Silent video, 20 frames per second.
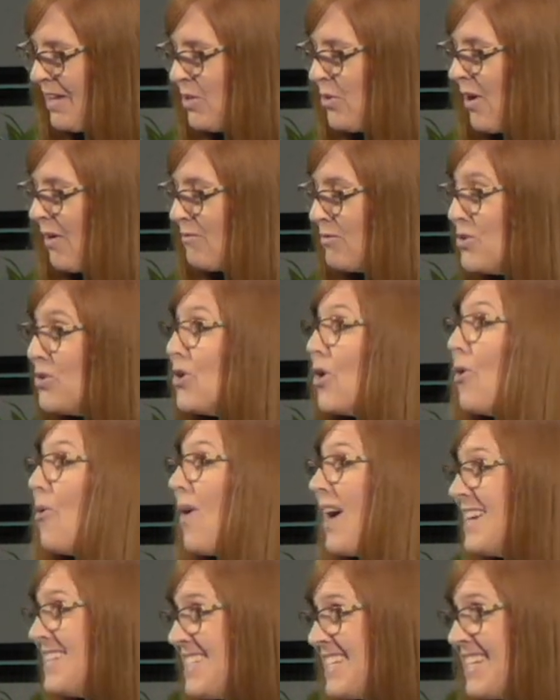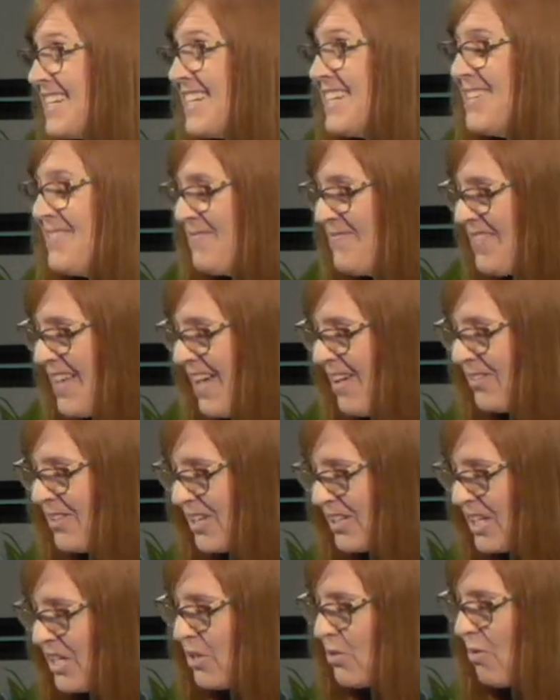You have no idea how
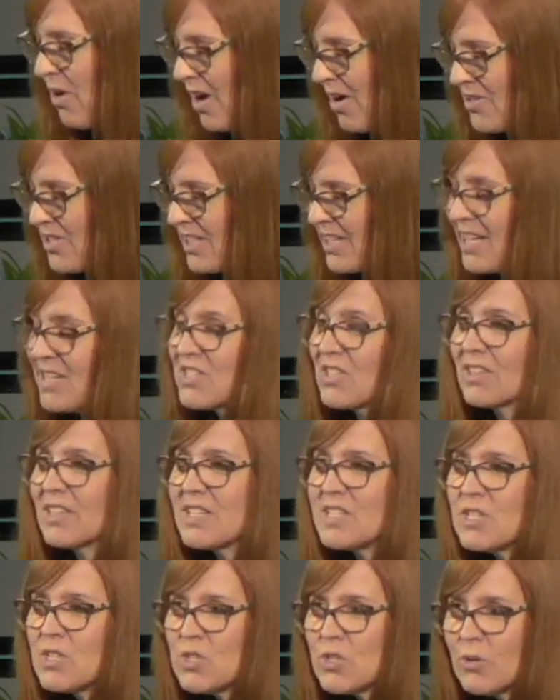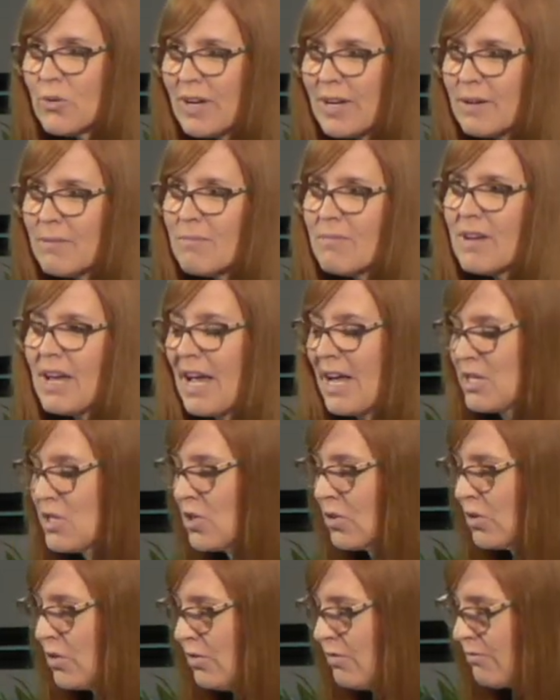lucky you are to get to listen to him
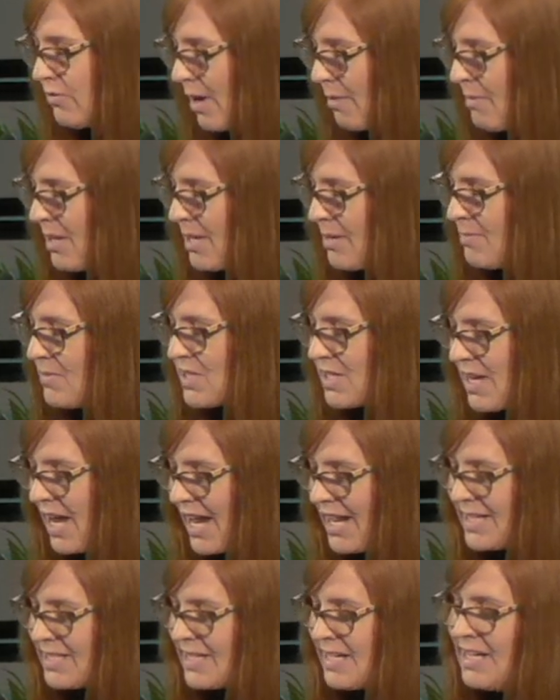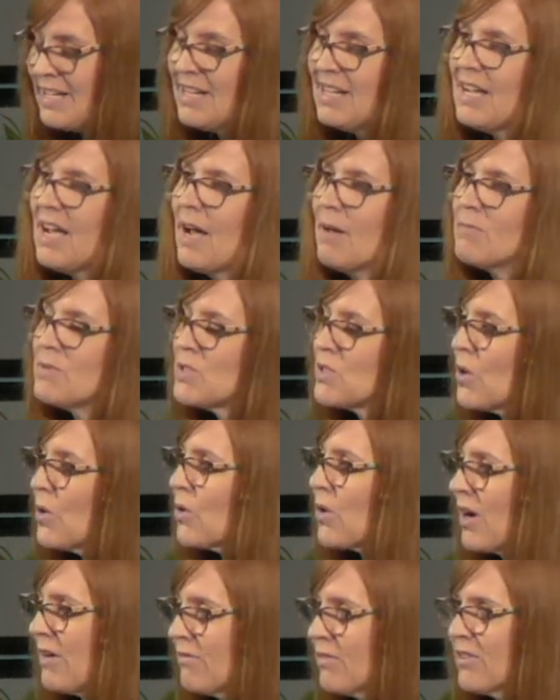and to learn from him tonight. I'm
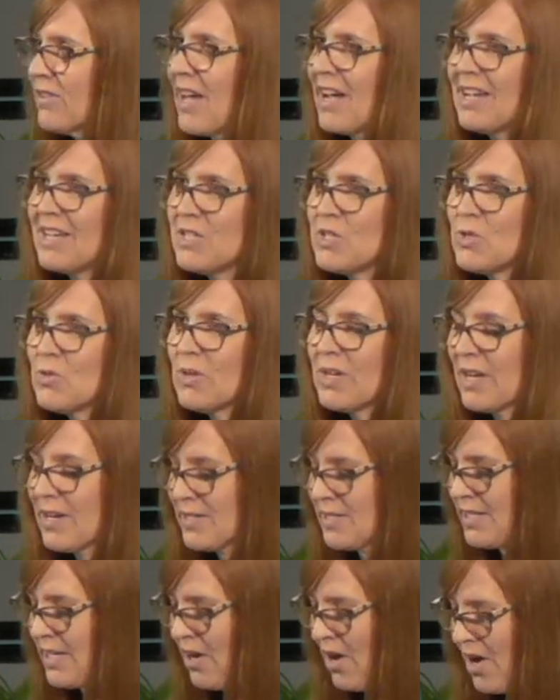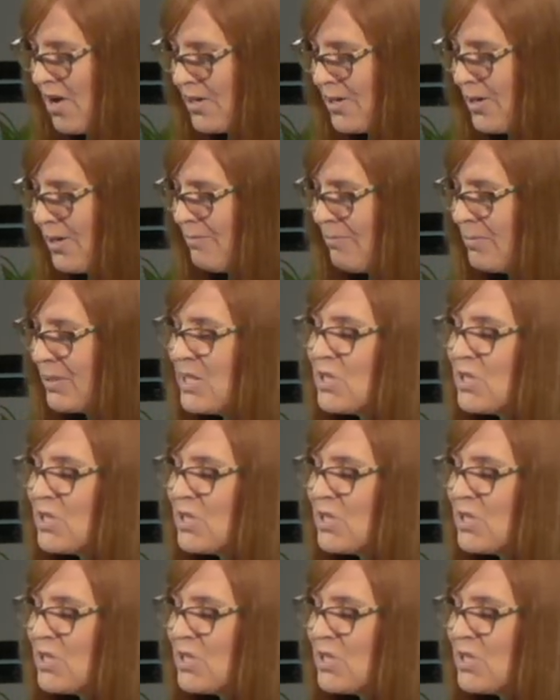so grateful that he's doing us the honor.